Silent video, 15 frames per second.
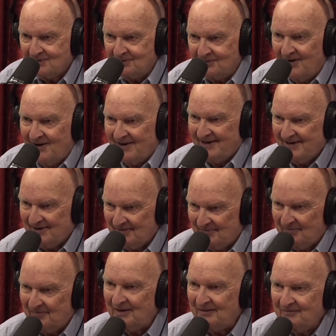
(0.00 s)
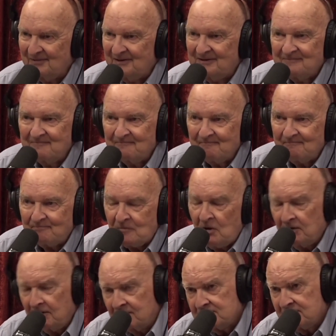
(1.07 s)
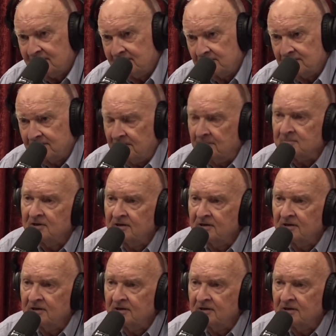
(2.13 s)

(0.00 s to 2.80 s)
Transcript: Right? Which tribe was this? There were several tribes.